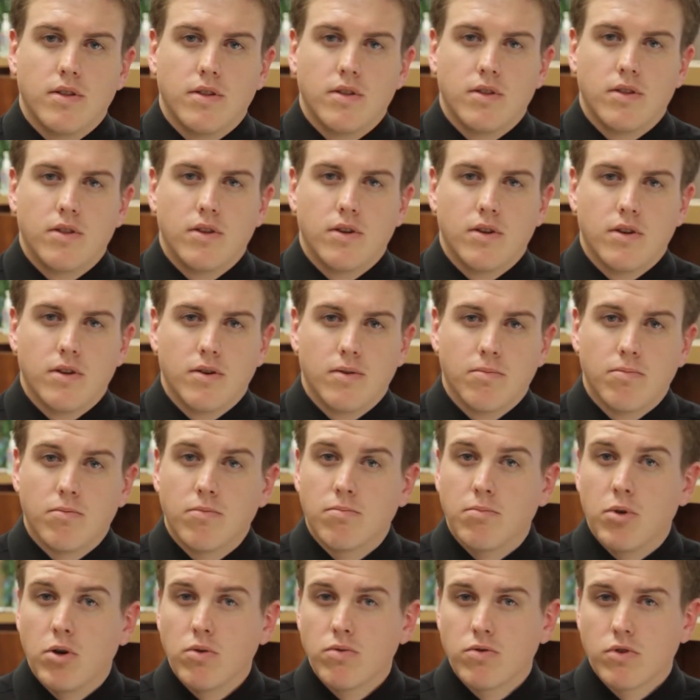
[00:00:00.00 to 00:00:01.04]
the
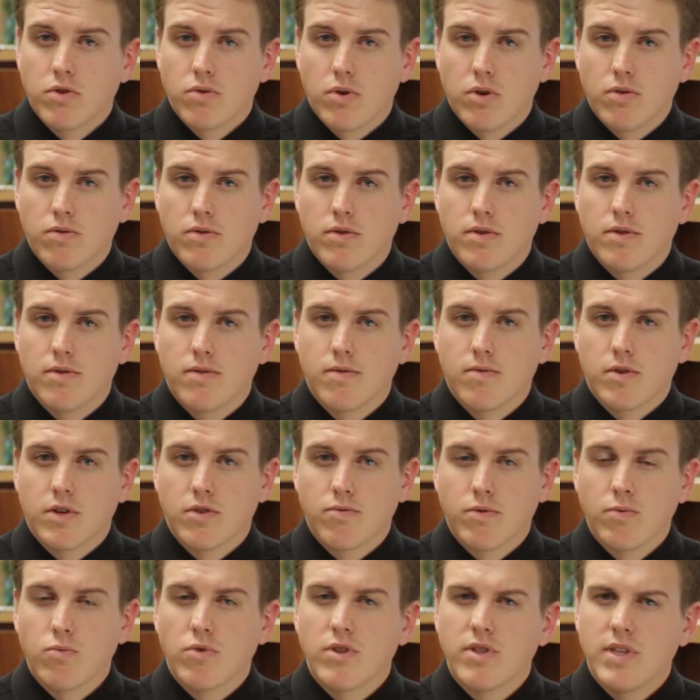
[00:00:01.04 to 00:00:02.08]
bone growth because
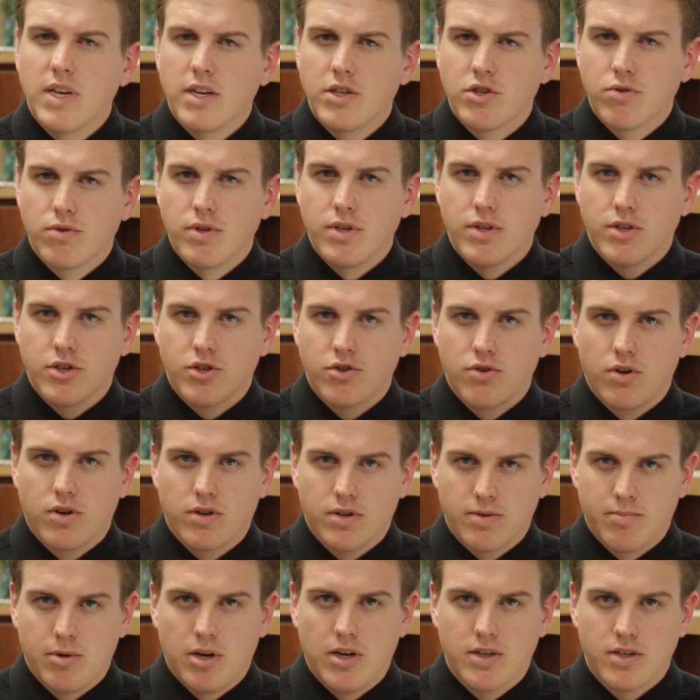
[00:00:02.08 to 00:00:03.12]
we want that joint as strong
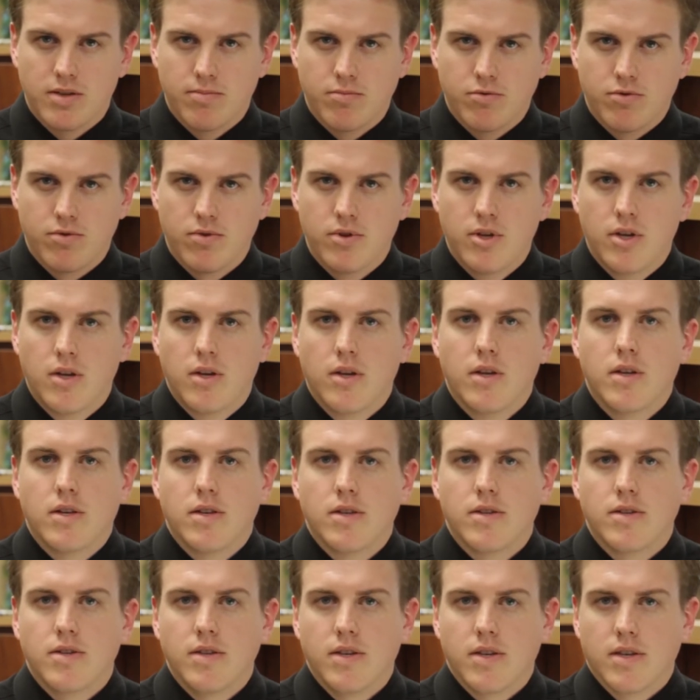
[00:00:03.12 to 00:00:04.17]
as possible,
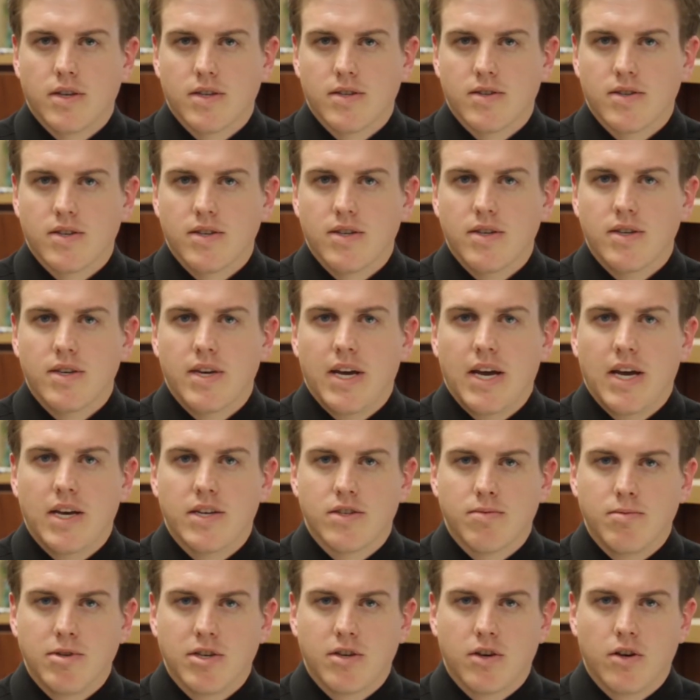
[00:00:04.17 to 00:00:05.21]
seeing as it
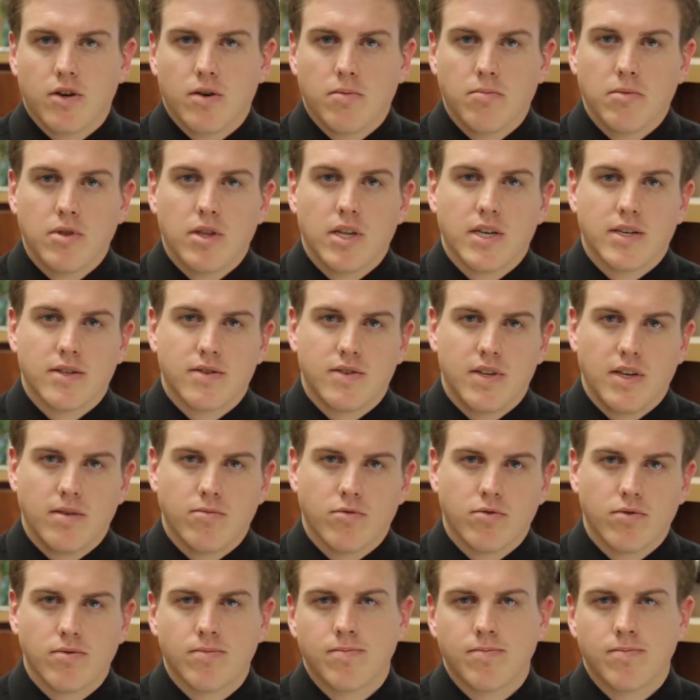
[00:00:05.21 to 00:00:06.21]
has become less stable.